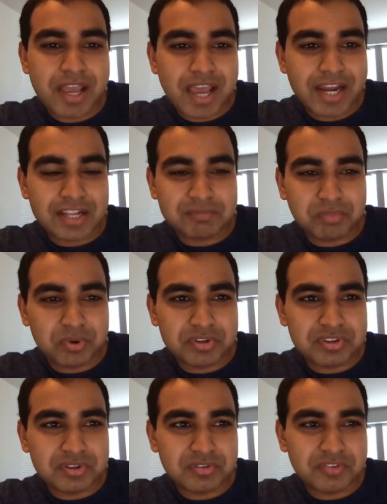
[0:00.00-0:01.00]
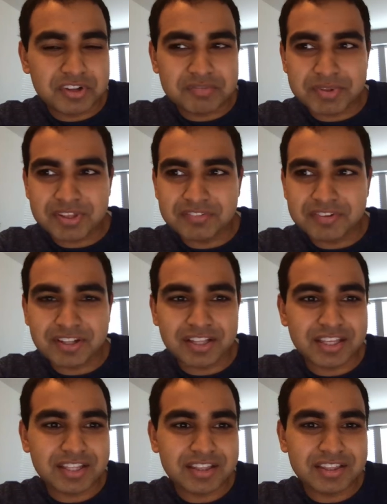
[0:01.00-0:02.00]
And it points to very
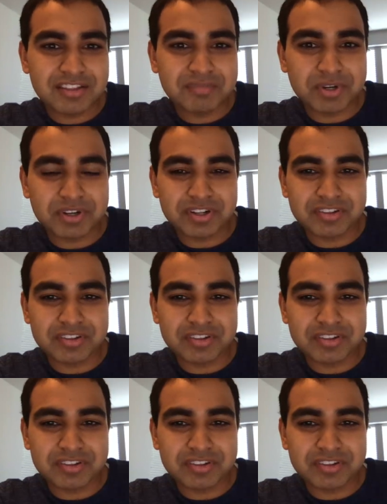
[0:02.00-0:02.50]
specifically this particular